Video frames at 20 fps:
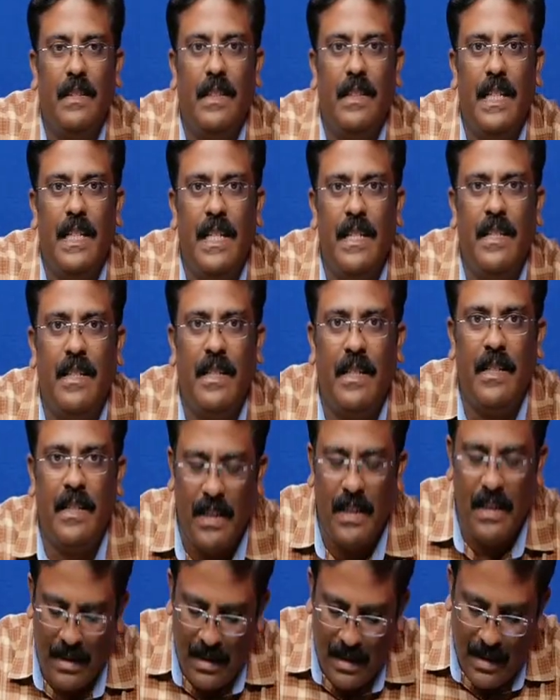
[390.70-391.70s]
In
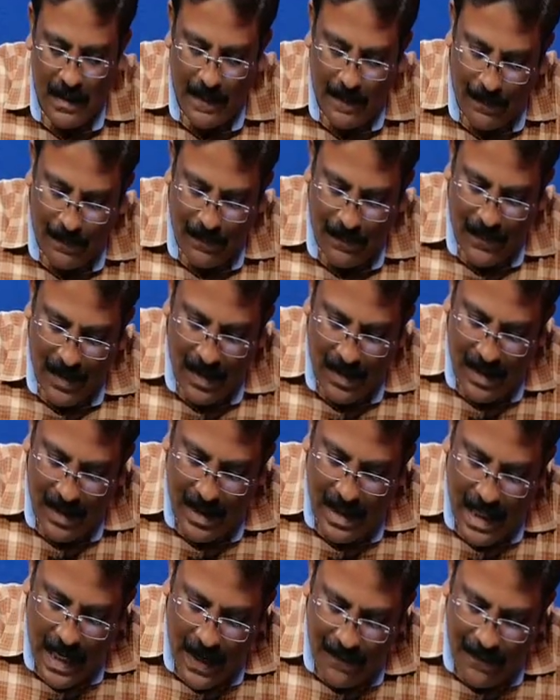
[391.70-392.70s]
general, the
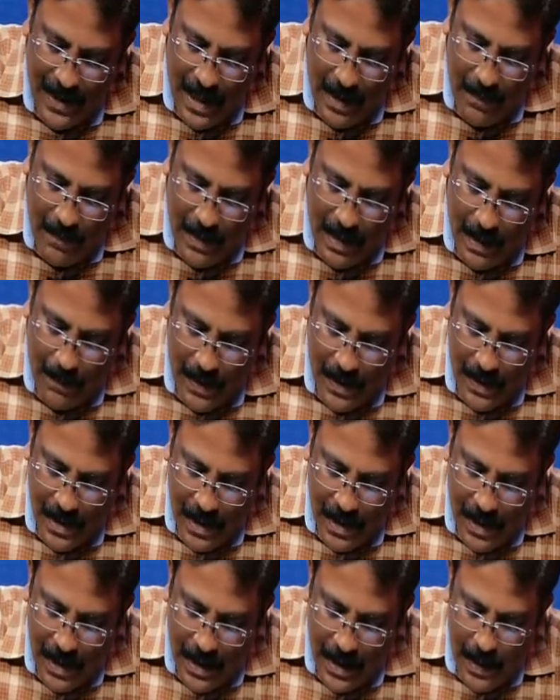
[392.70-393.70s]
graph can be
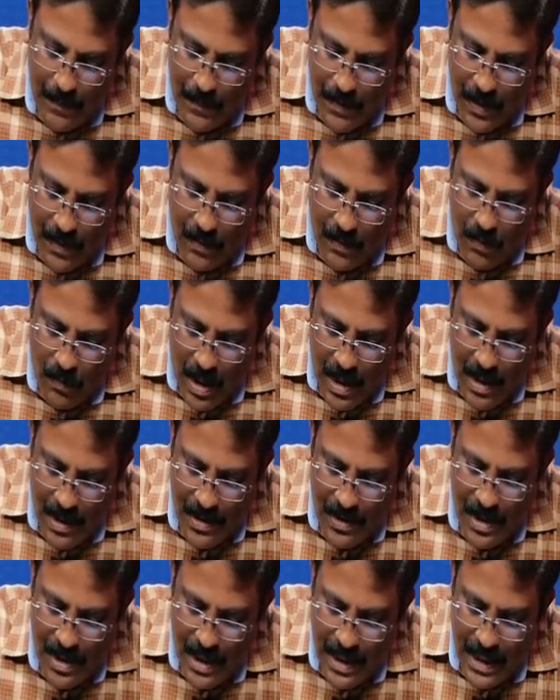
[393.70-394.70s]
represented in terms of
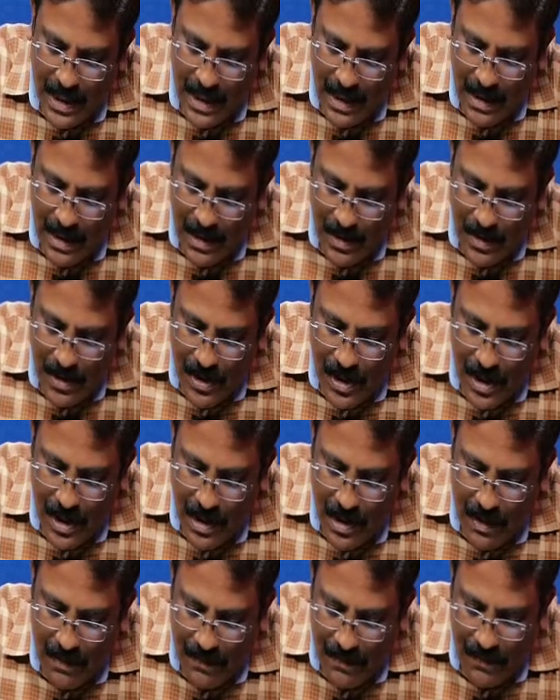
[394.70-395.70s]
what G
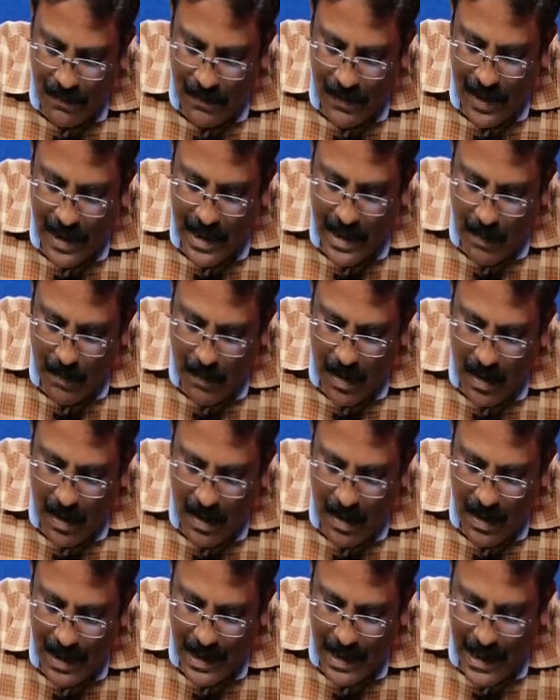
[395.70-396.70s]
of V comma
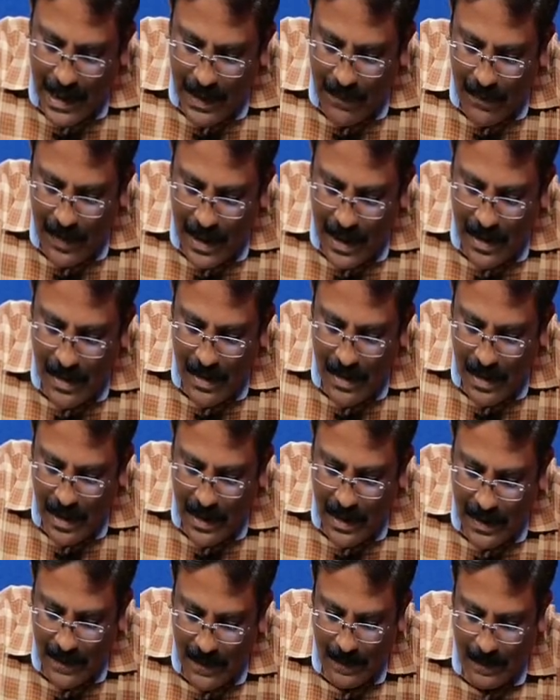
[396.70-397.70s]
E we can say.
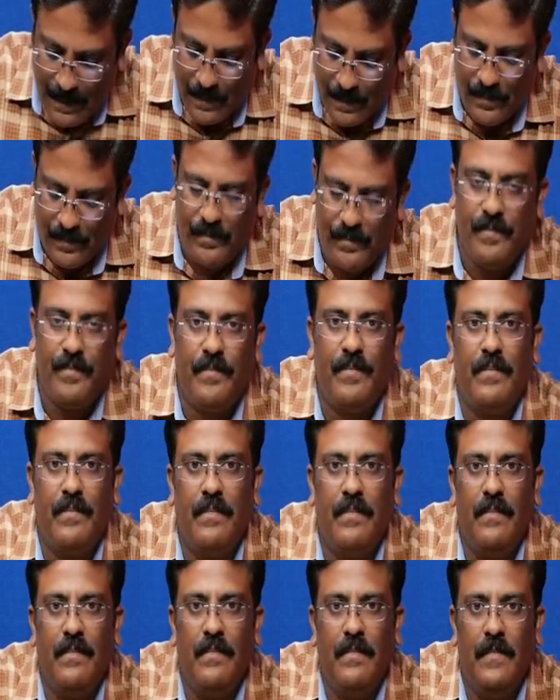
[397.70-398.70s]

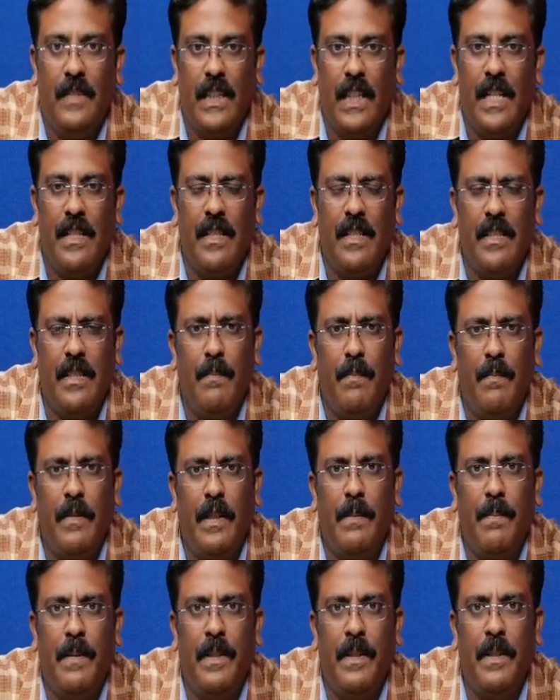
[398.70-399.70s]
That is a simple
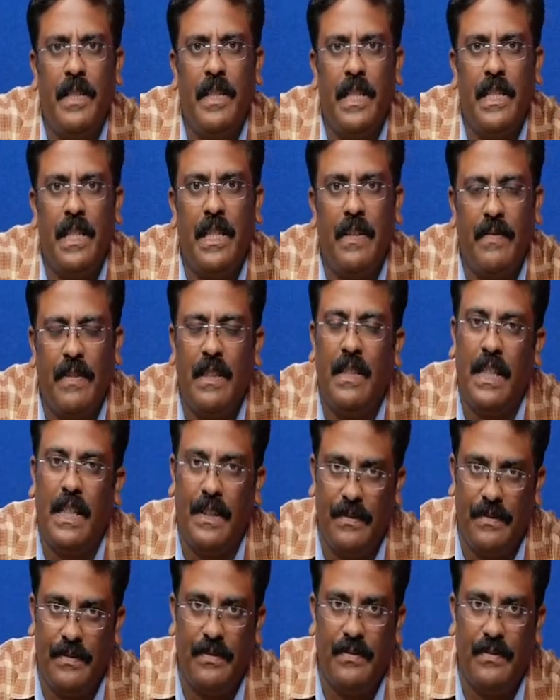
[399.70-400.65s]
representation of a graph.